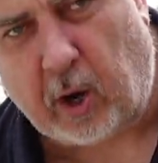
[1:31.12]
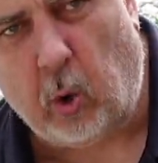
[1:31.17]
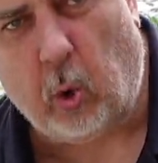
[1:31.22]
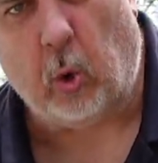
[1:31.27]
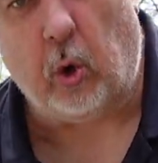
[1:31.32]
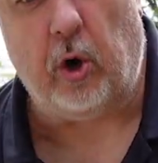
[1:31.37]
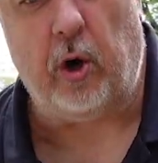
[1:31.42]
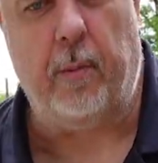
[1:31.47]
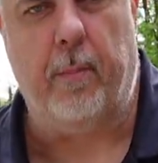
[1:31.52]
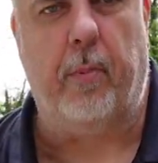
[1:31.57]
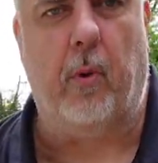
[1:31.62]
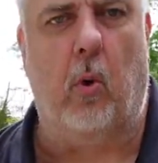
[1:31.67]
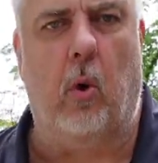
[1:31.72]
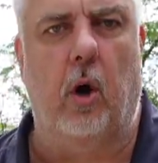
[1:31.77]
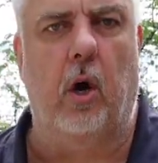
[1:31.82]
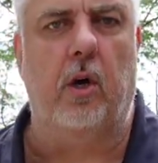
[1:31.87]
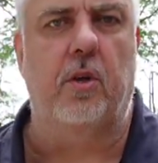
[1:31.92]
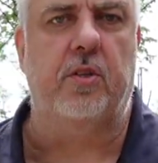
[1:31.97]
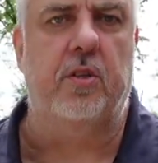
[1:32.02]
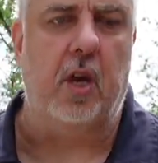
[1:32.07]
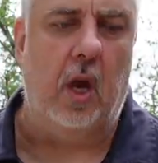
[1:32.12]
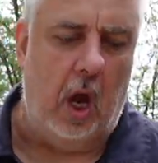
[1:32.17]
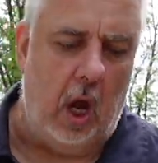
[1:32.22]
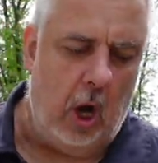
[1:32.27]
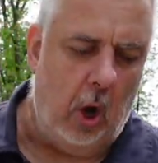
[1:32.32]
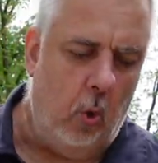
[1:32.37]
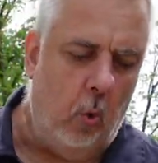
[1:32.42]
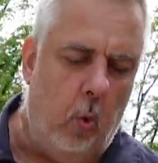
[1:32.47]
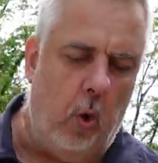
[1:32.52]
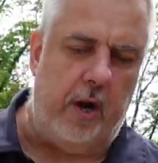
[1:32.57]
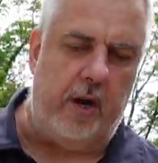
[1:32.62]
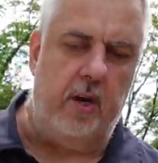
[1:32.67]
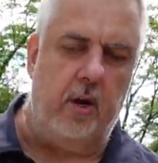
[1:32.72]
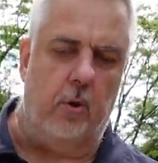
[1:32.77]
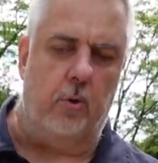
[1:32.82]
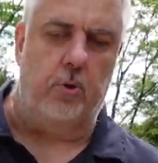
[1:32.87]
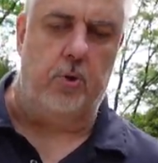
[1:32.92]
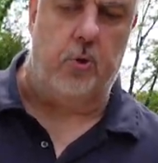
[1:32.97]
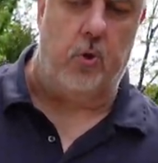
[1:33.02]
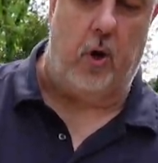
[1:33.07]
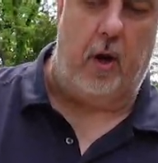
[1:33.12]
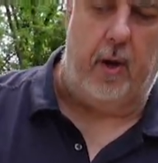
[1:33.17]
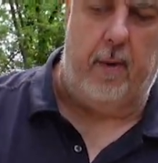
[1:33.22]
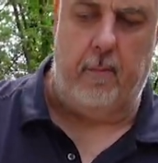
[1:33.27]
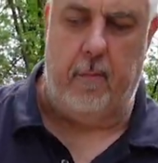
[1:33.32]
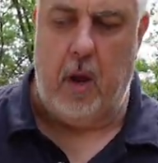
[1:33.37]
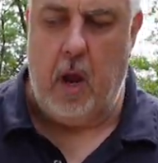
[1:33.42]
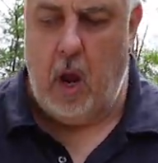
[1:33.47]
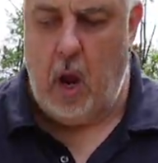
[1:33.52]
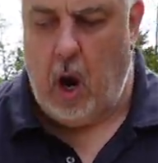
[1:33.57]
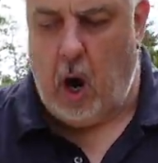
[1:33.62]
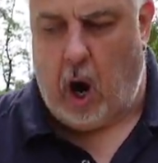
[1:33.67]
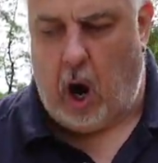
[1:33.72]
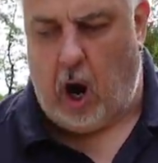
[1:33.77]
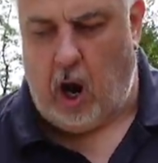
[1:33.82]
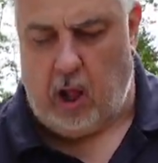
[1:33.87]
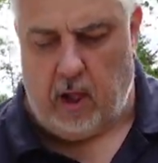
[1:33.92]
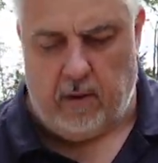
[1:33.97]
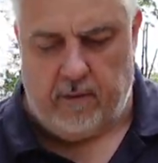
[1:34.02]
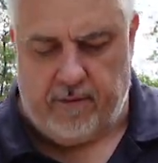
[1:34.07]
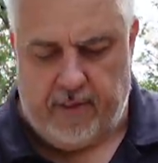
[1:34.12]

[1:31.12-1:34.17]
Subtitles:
corner boards, window trim, all of